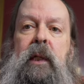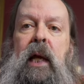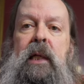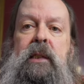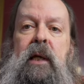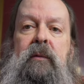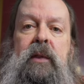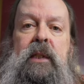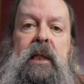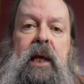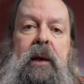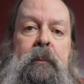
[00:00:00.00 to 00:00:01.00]
the
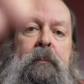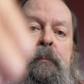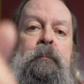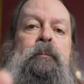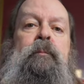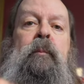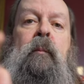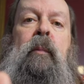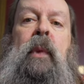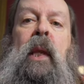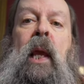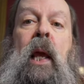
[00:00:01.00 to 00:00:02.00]
A7C.
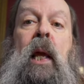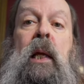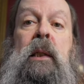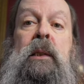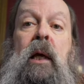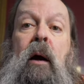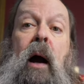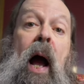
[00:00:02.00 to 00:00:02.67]
So